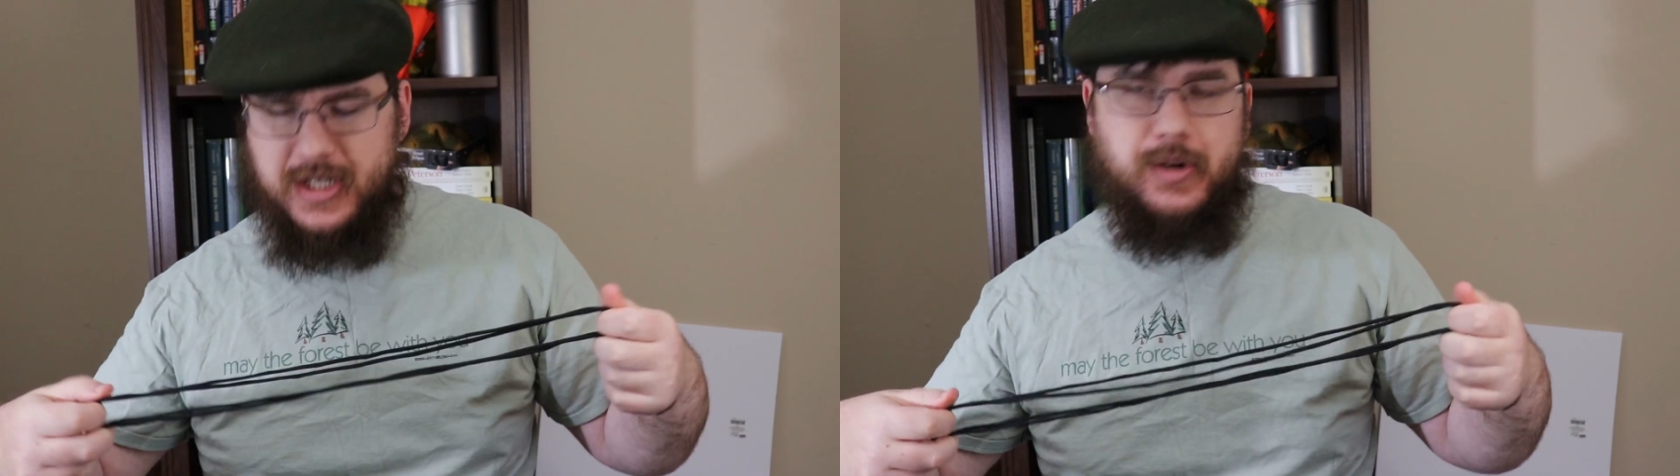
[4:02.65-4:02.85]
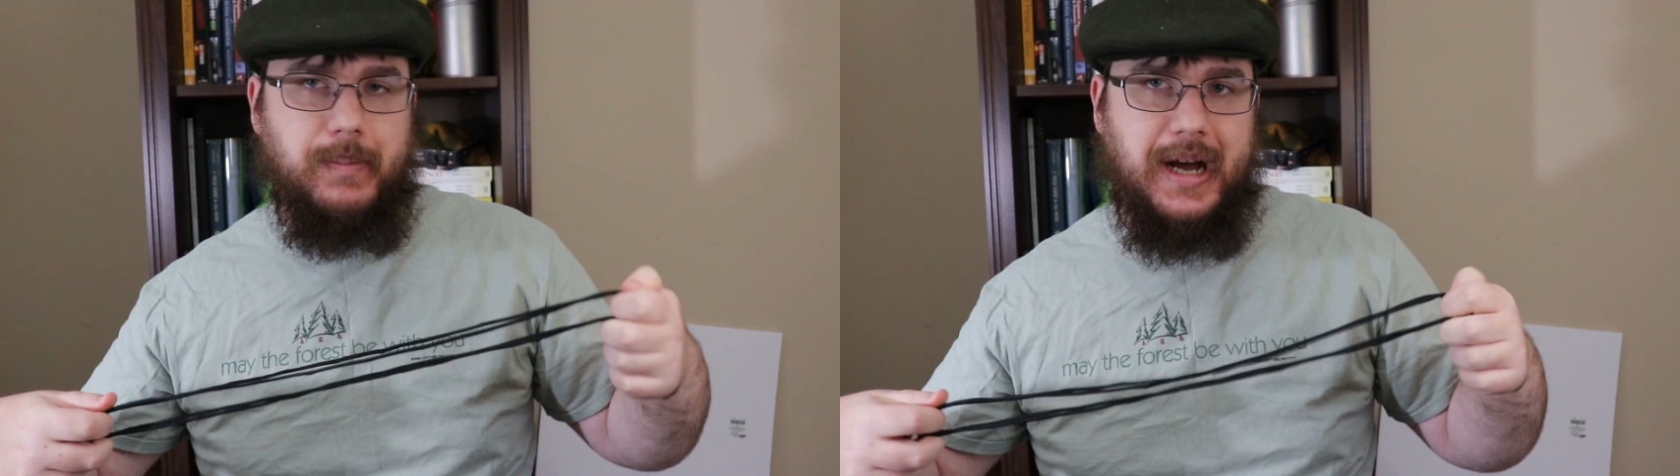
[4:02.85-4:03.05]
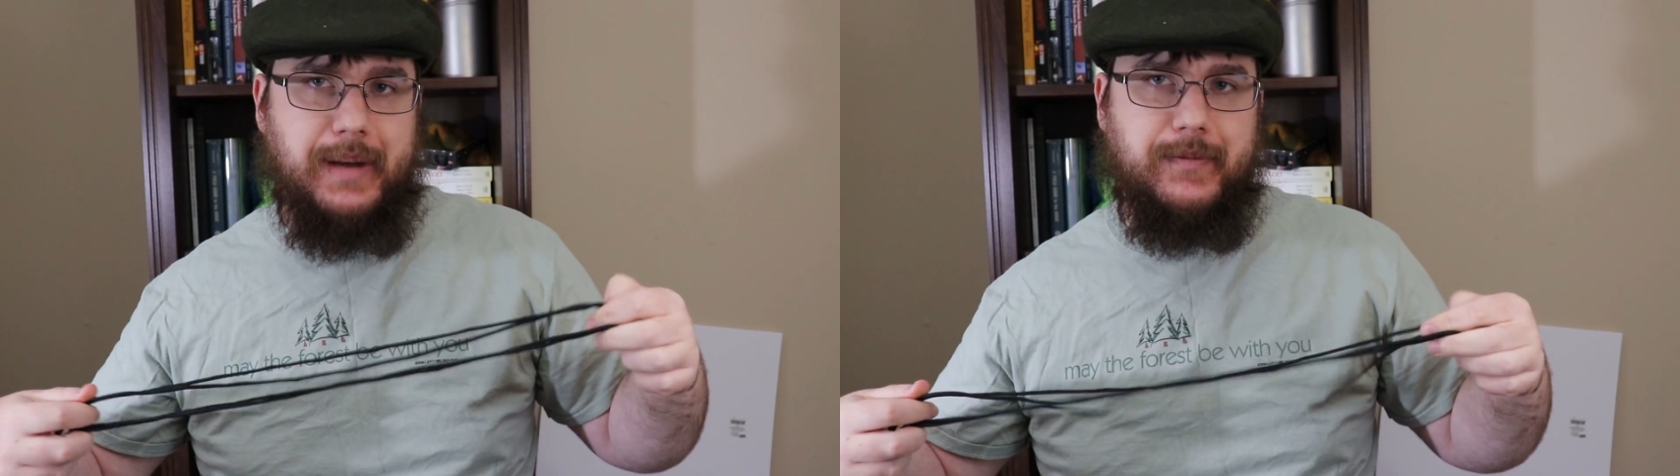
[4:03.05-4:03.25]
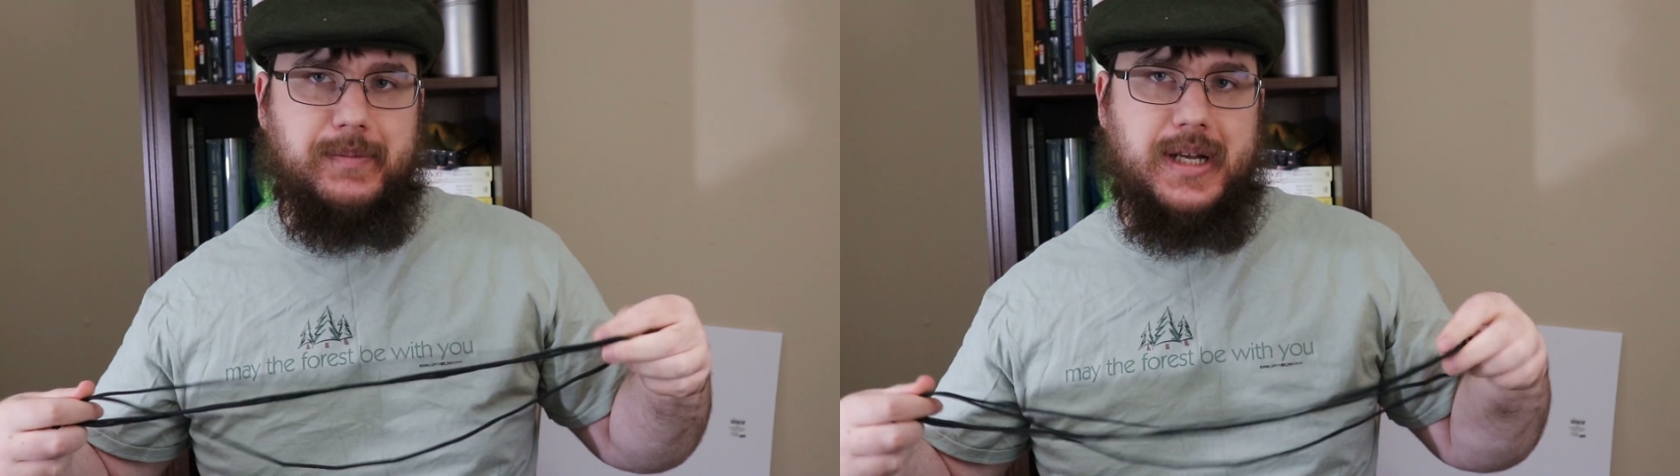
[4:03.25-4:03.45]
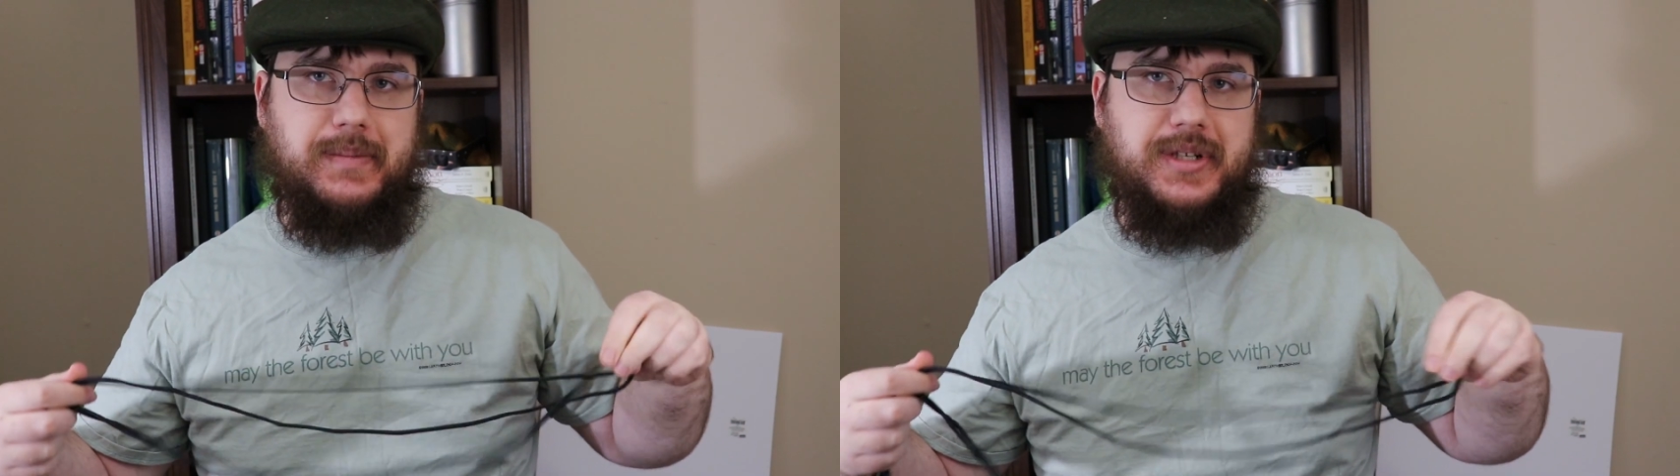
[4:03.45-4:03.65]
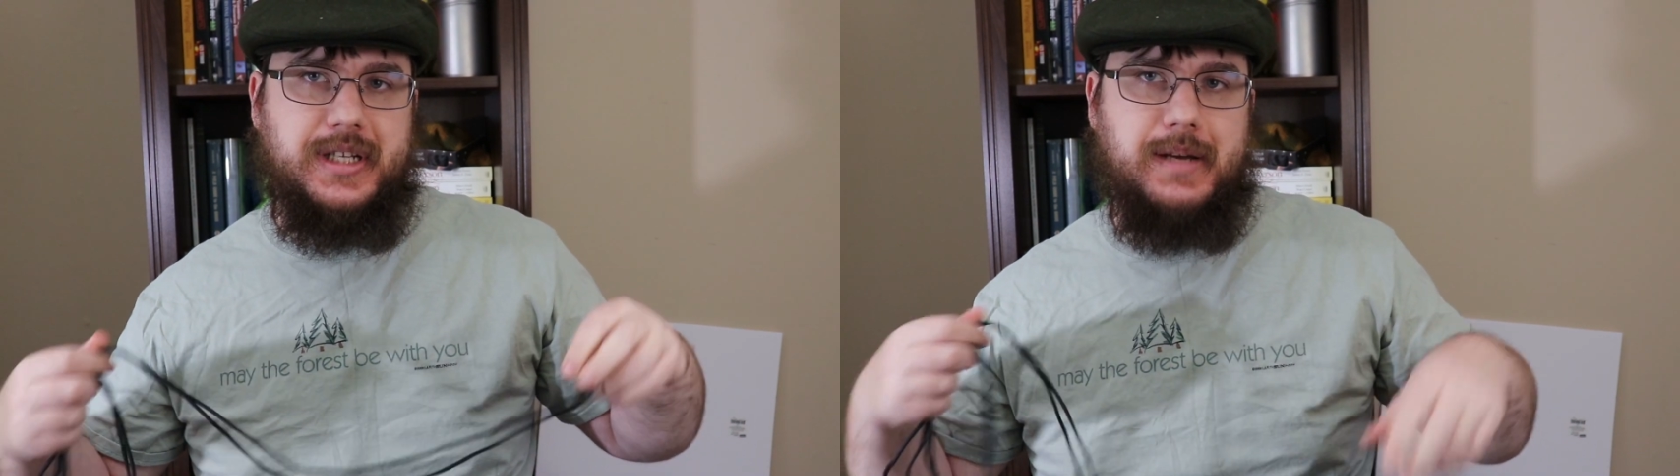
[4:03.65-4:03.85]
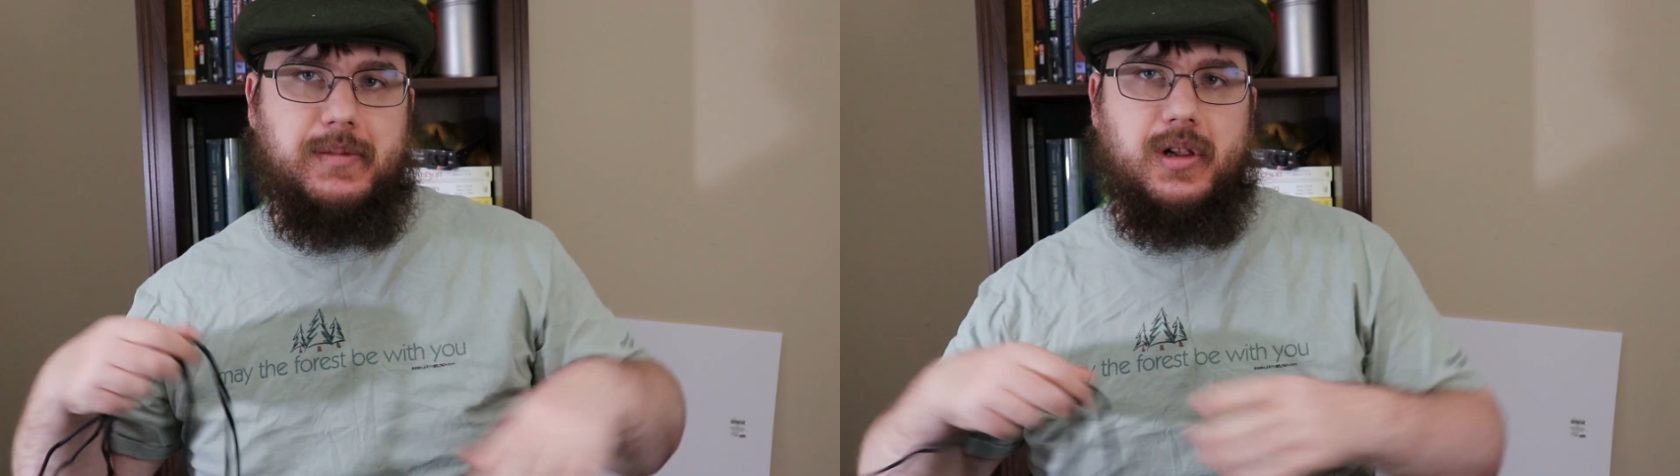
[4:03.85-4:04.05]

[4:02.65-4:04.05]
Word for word: do buy them from time to time.